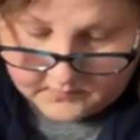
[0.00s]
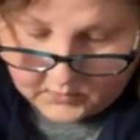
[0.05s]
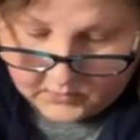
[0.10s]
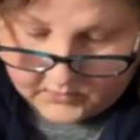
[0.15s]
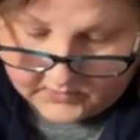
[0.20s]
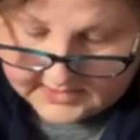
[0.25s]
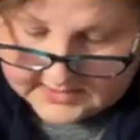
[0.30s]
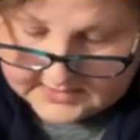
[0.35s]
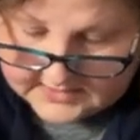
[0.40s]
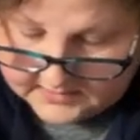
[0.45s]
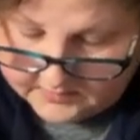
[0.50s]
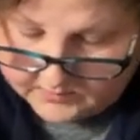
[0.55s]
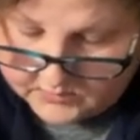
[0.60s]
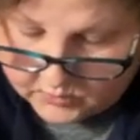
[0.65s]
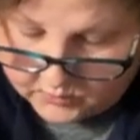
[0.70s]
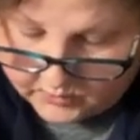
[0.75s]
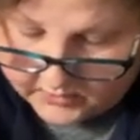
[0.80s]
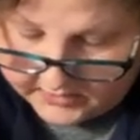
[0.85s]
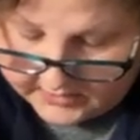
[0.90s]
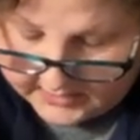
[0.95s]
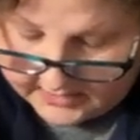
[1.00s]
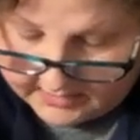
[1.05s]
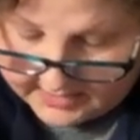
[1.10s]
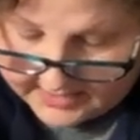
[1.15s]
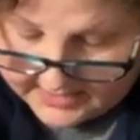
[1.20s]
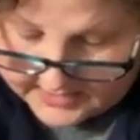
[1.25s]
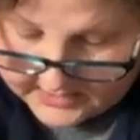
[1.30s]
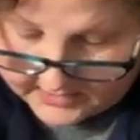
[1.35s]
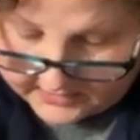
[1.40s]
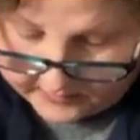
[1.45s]
Well, they seem to really
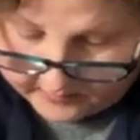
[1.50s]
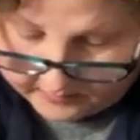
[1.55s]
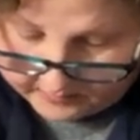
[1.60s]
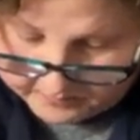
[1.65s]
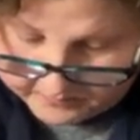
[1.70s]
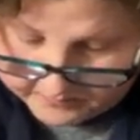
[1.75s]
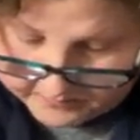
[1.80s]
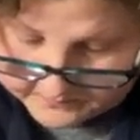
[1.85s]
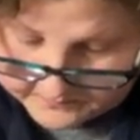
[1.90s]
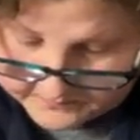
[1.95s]
like them.